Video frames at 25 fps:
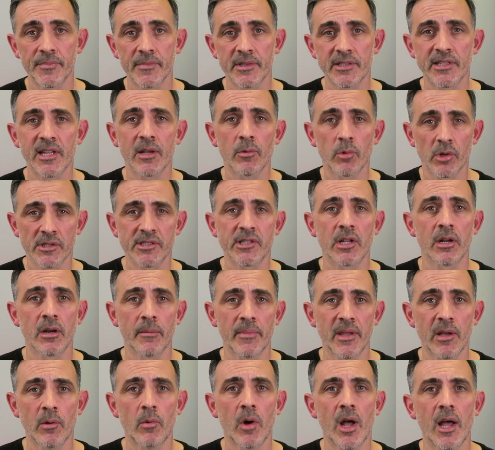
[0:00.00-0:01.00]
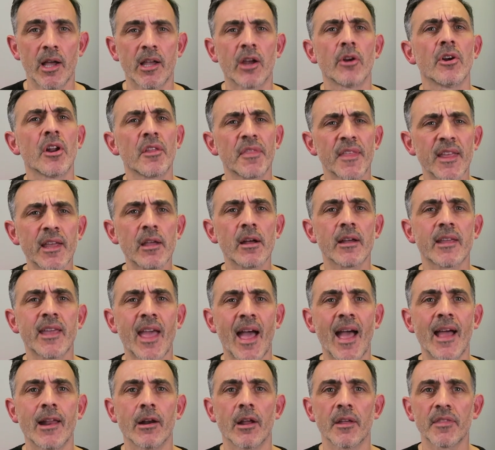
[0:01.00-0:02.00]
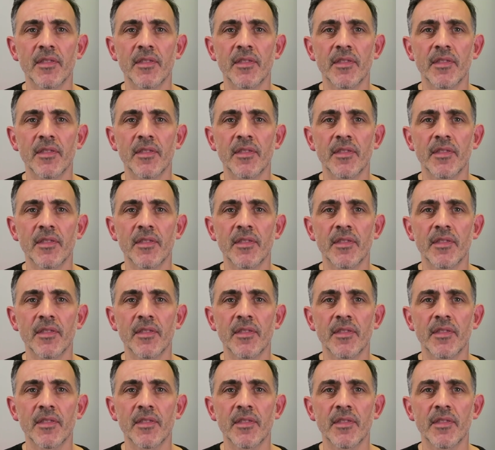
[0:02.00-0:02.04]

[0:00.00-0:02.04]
see what's going to be a worker. And I think I can.